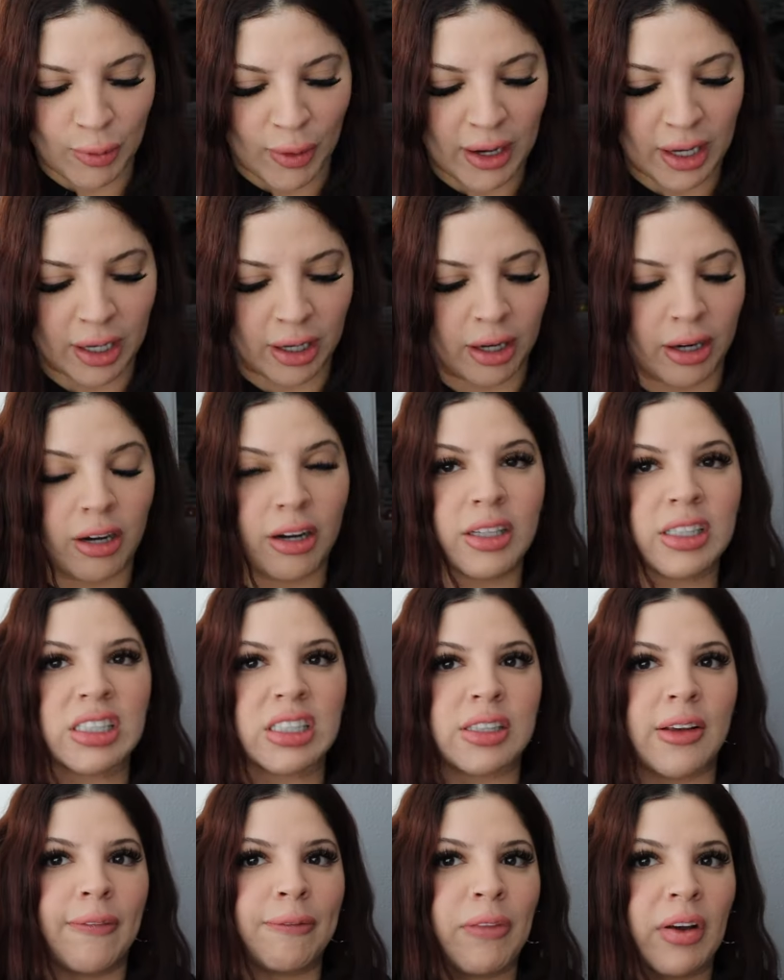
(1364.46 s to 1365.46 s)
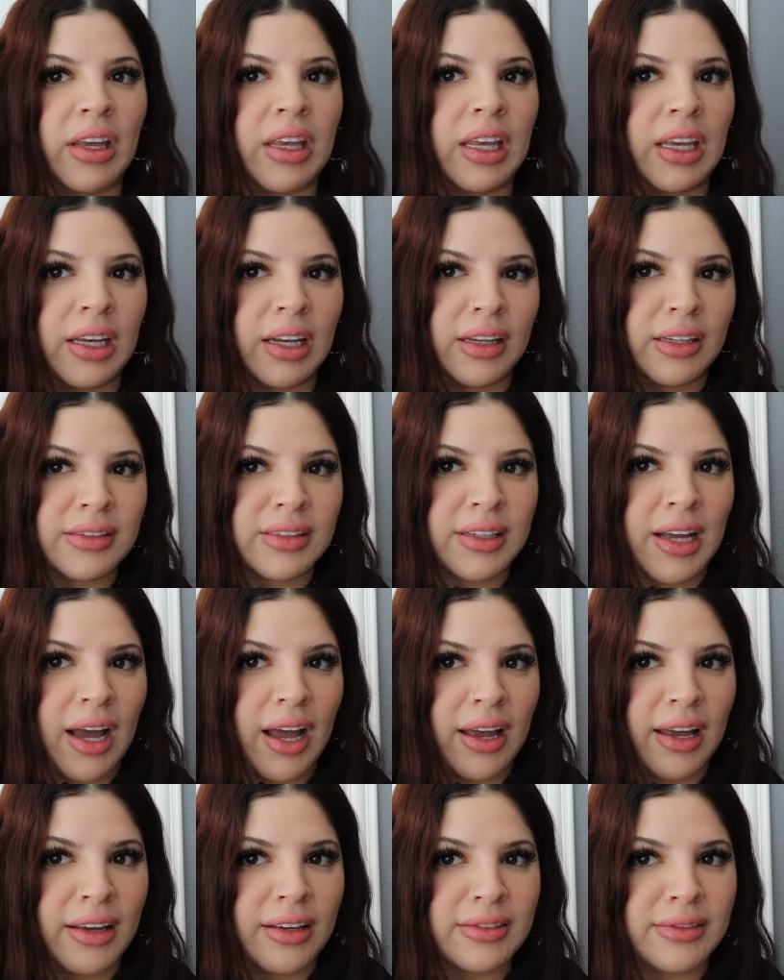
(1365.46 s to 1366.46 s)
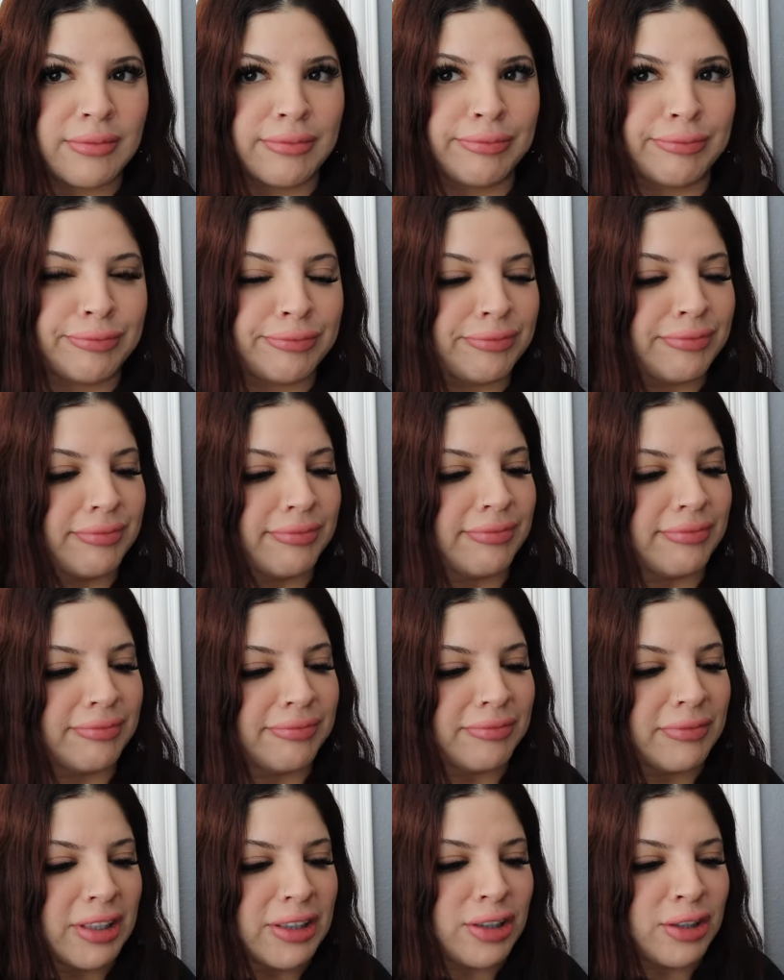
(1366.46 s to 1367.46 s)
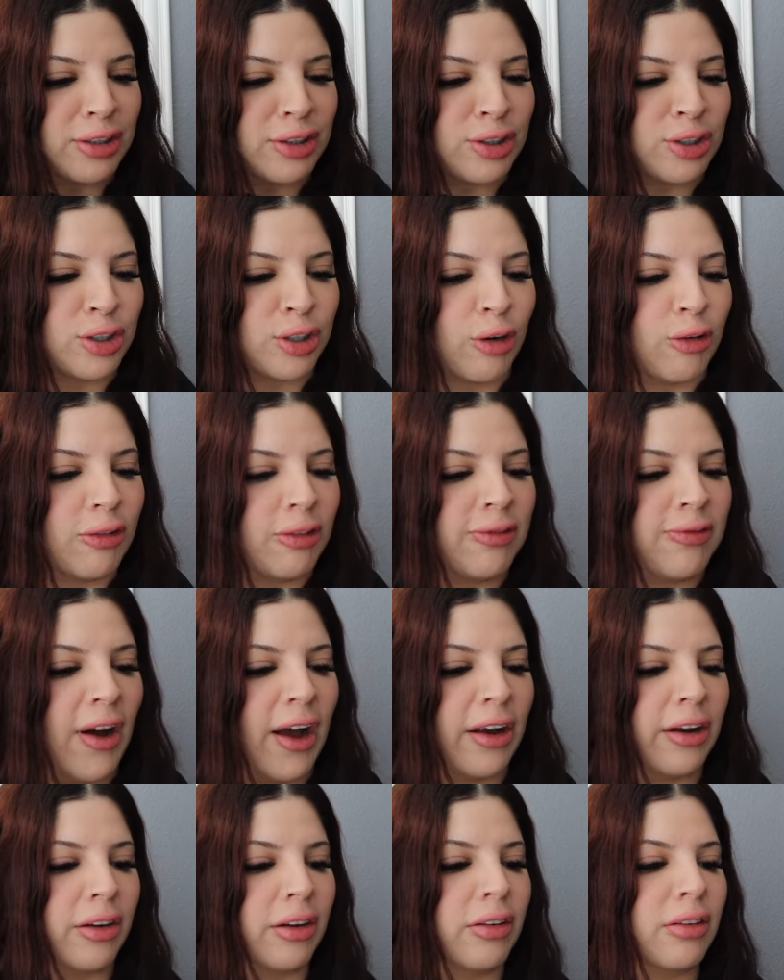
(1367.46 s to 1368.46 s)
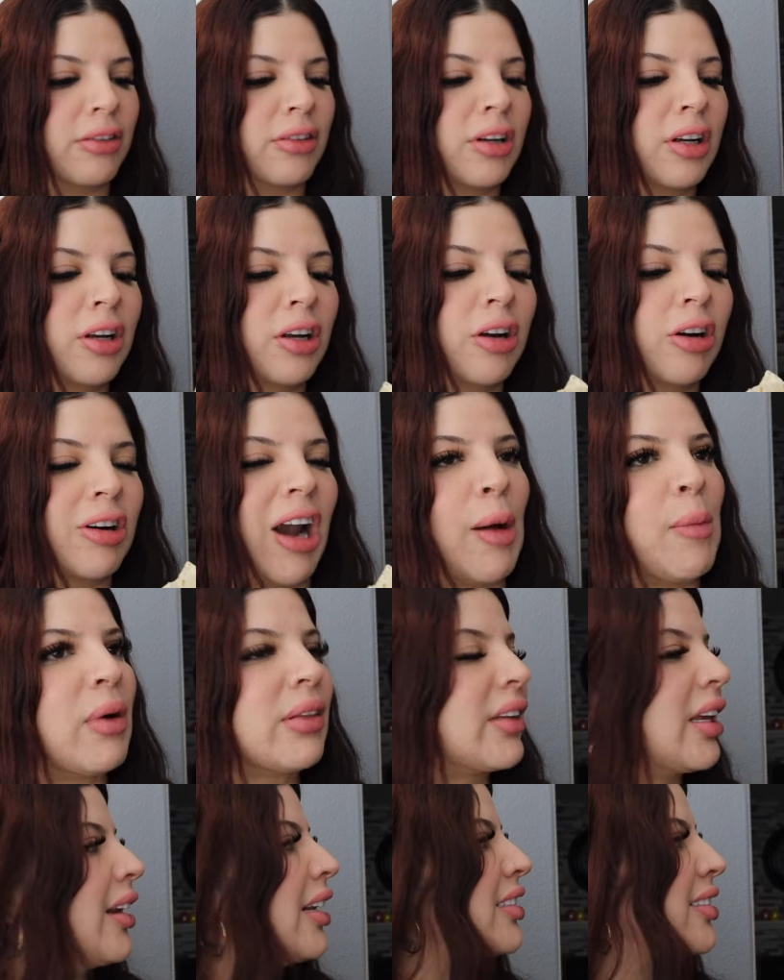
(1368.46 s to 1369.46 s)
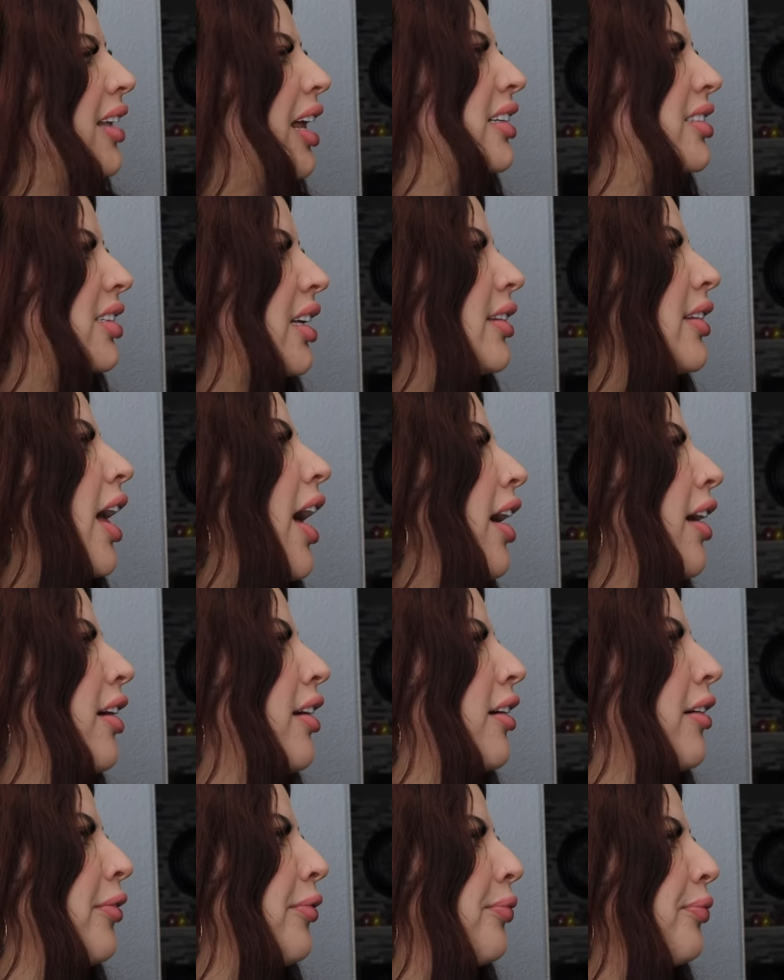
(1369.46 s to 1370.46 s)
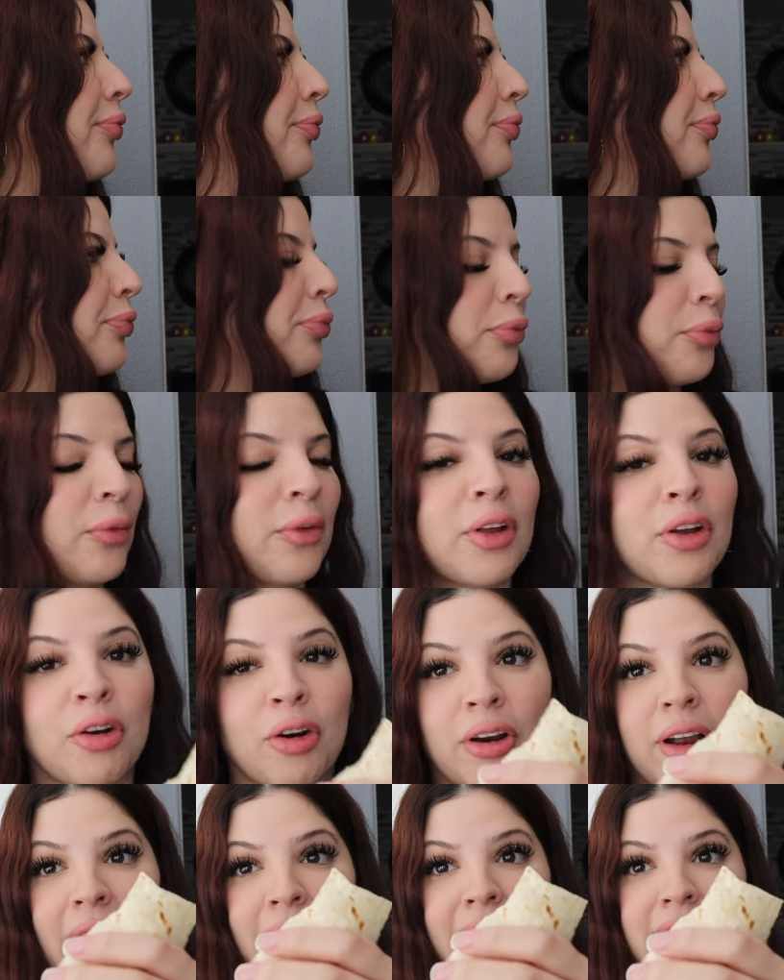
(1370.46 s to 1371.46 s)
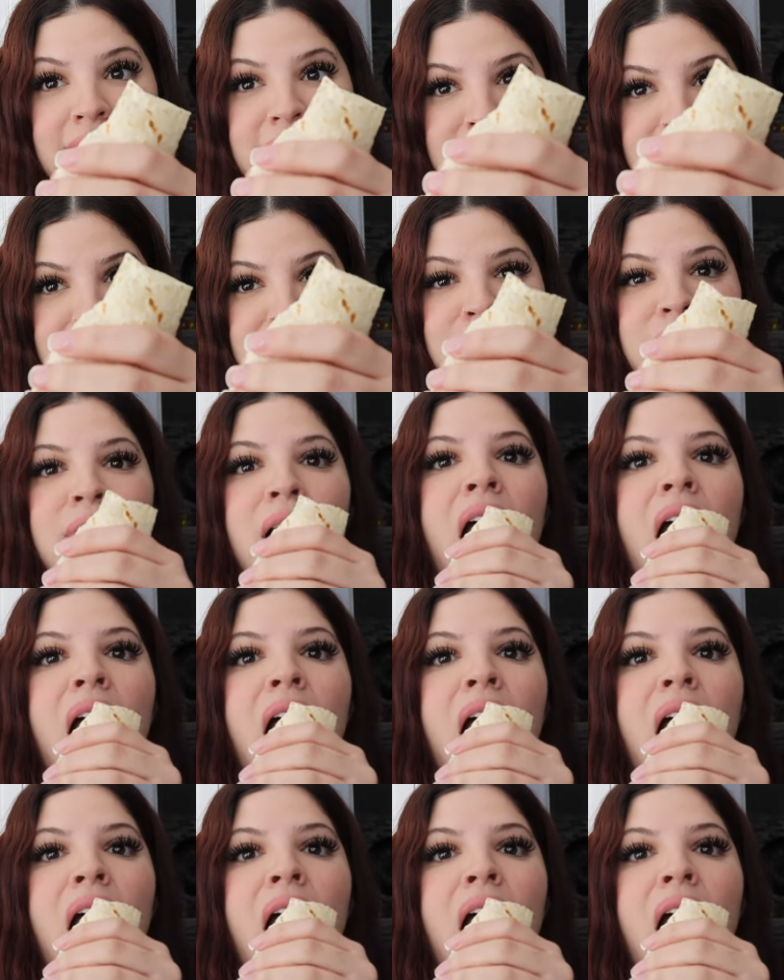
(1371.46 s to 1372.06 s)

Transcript: right here, some fajitas, guys. This looks so fire. Grandma, ¿tienes salsita? Guys.